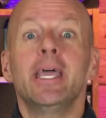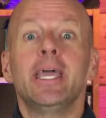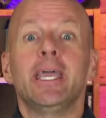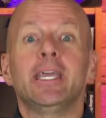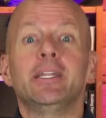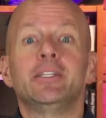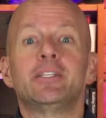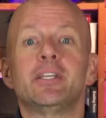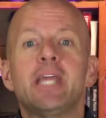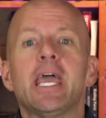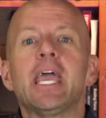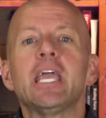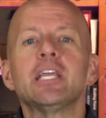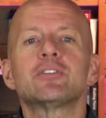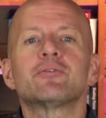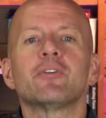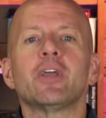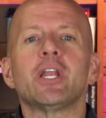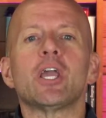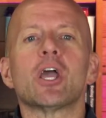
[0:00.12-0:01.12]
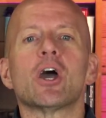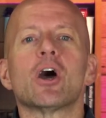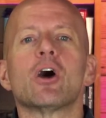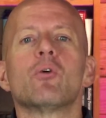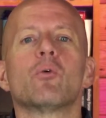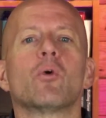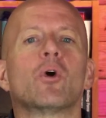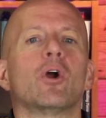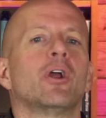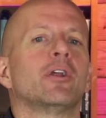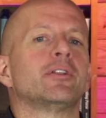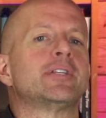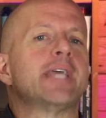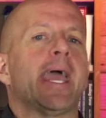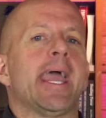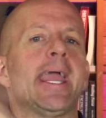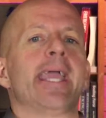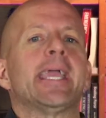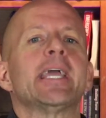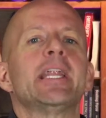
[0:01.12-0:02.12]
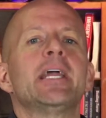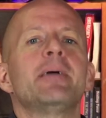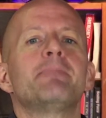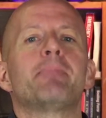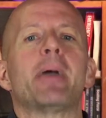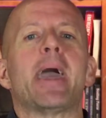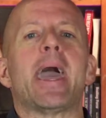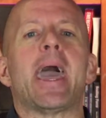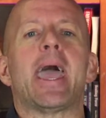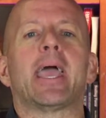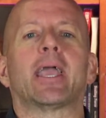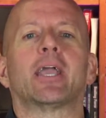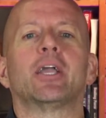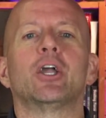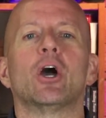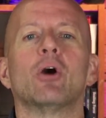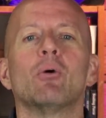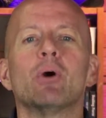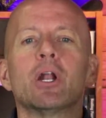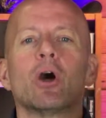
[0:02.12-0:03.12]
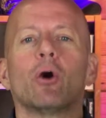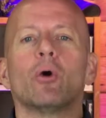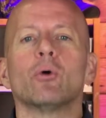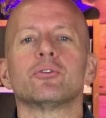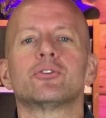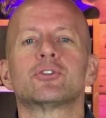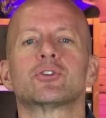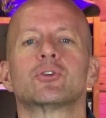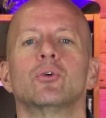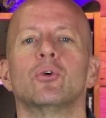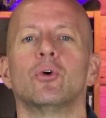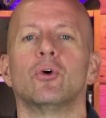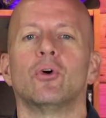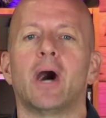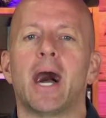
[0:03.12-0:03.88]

In today's video, we're taking it back, going old school.